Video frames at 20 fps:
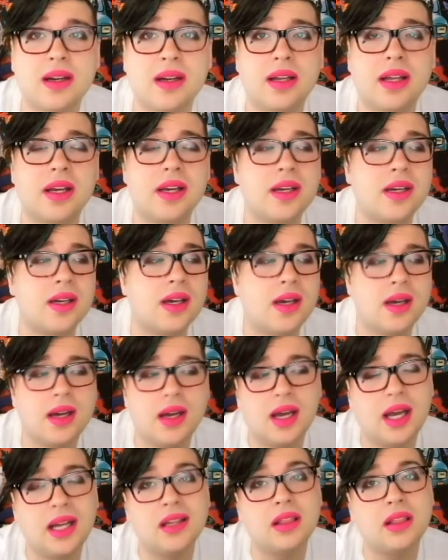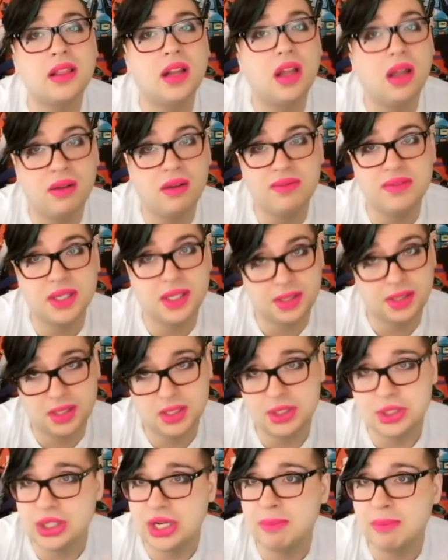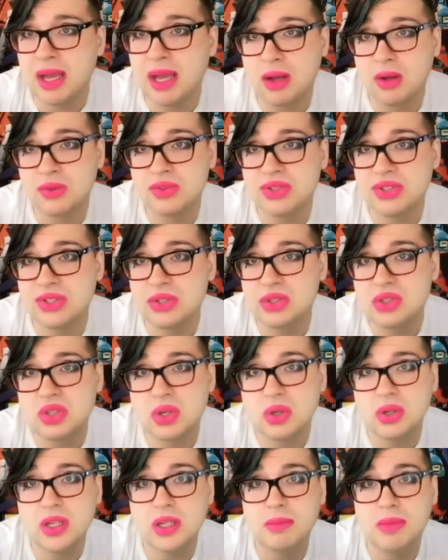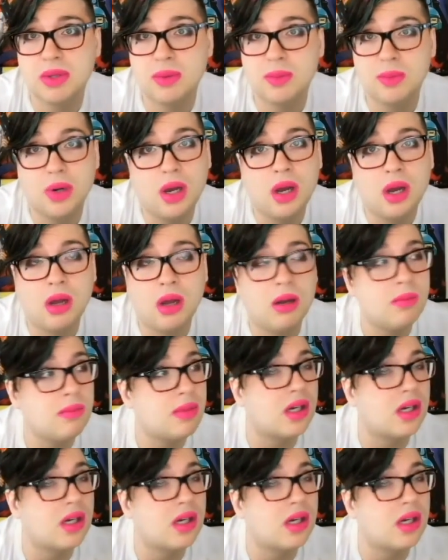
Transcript: and I'd love to get the Gem houses, don't get me wrong,